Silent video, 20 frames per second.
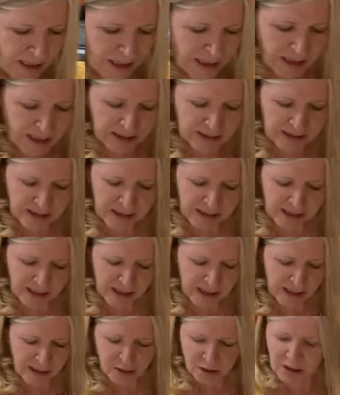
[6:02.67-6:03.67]
And it
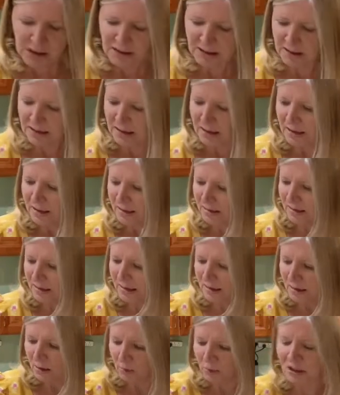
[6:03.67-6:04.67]
actually says
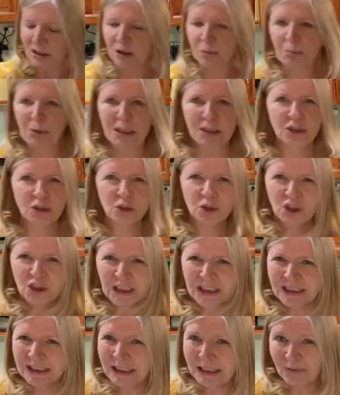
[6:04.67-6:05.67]
in the recipe to
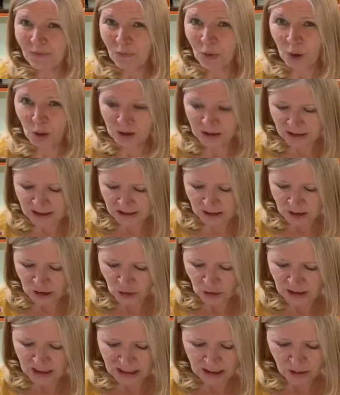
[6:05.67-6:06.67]
gently fold in the
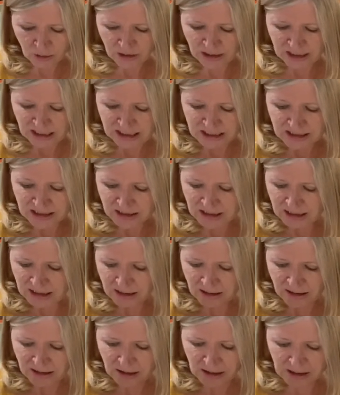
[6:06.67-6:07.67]
dry ingredients.
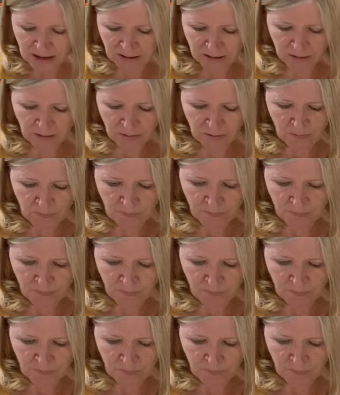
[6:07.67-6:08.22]
So